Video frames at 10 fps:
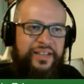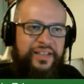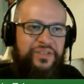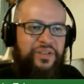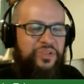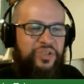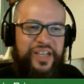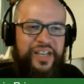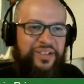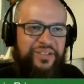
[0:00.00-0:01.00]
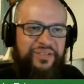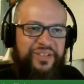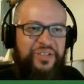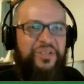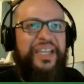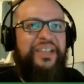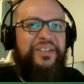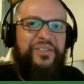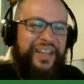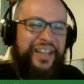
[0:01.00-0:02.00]
good old Chicago, good old
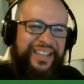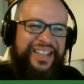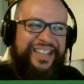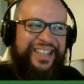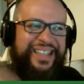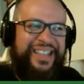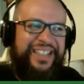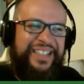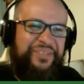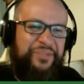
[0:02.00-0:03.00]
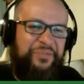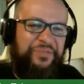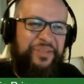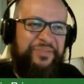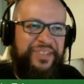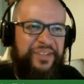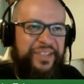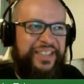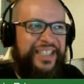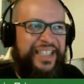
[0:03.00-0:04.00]
Illinois, because that's where I'm from, so I'm
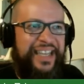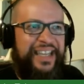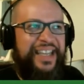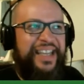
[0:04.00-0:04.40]
going to say that.